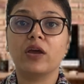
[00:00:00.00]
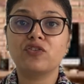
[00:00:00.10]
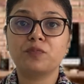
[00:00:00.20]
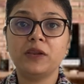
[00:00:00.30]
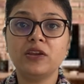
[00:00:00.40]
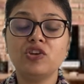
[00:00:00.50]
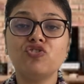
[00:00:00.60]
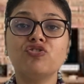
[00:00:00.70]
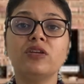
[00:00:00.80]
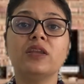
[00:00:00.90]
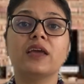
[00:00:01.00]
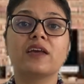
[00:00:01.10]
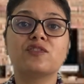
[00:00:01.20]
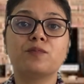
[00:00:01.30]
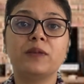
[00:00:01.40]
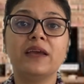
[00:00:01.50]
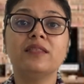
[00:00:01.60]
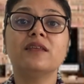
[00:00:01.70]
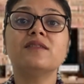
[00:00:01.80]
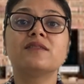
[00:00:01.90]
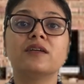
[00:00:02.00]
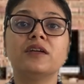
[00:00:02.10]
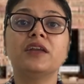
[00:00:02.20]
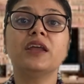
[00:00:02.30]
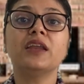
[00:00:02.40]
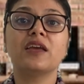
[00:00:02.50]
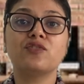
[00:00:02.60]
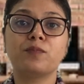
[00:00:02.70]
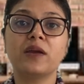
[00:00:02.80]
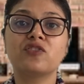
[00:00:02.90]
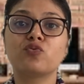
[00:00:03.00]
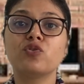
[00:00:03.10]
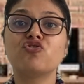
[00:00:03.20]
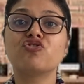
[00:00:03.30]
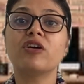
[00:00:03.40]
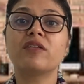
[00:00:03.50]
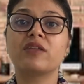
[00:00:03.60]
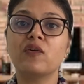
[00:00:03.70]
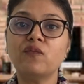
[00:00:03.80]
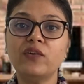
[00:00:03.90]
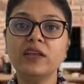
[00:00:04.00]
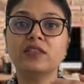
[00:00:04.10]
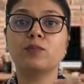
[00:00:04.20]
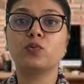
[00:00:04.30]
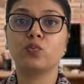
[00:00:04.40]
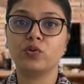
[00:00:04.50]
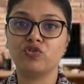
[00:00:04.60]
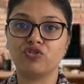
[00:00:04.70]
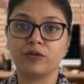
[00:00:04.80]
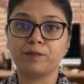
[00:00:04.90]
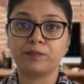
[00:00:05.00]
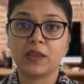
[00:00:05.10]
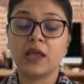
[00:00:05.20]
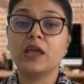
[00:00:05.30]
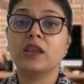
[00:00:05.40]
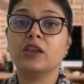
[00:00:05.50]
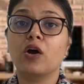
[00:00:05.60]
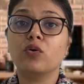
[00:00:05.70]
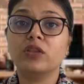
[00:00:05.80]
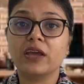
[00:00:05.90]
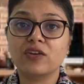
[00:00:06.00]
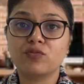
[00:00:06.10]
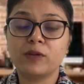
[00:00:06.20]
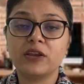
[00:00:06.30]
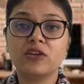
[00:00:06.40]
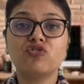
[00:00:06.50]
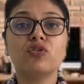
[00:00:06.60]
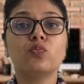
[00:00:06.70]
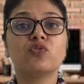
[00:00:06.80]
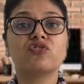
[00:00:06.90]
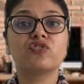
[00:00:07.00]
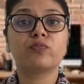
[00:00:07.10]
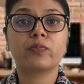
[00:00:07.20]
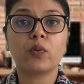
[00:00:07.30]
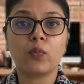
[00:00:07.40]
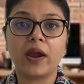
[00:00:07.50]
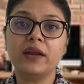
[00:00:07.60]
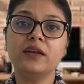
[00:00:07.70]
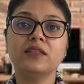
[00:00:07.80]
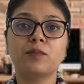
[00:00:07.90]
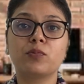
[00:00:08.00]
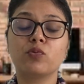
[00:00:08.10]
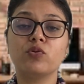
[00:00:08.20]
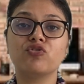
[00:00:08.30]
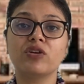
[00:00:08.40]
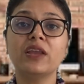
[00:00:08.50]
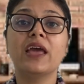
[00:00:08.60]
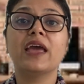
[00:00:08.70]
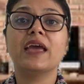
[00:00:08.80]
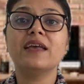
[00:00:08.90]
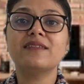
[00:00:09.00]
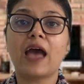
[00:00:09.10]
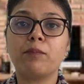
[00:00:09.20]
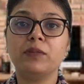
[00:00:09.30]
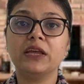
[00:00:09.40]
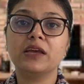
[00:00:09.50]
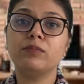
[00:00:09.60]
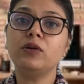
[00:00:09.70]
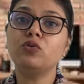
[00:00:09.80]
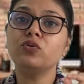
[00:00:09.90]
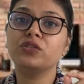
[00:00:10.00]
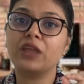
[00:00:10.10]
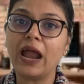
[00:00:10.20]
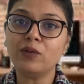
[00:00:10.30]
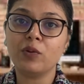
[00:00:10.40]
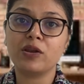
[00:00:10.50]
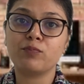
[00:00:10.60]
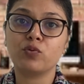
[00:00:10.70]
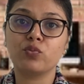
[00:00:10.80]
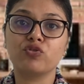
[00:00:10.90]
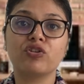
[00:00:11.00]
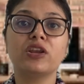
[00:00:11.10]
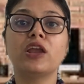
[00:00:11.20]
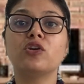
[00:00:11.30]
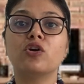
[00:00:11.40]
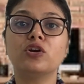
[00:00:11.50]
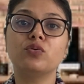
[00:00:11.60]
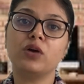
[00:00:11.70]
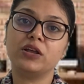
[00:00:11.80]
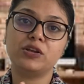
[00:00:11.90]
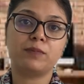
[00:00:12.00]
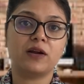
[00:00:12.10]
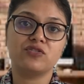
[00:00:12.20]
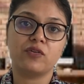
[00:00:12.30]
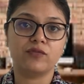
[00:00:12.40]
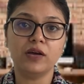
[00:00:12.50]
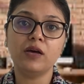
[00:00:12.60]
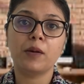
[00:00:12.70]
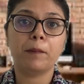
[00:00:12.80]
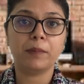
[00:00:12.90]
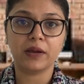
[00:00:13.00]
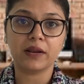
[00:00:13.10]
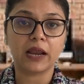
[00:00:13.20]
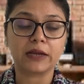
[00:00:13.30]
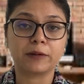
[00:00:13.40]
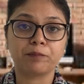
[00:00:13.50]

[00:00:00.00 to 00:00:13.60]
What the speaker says: explanation explains the certain aspects which are referred in the provision. Now, the explanation which is provided in the provision is applicable to that very provision and not to other parts of the Bear Act.